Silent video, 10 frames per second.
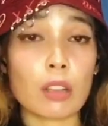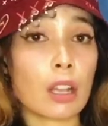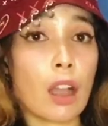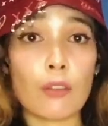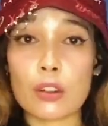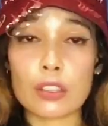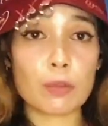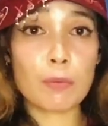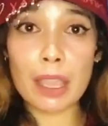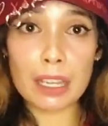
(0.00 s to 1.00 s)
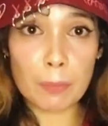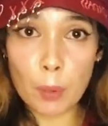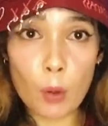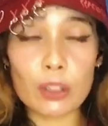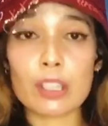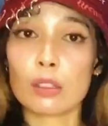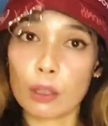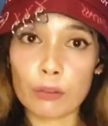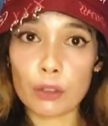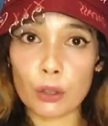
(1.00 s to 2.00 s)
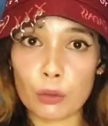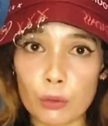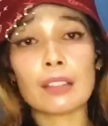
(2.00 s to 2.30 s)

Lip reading: covers many points of view.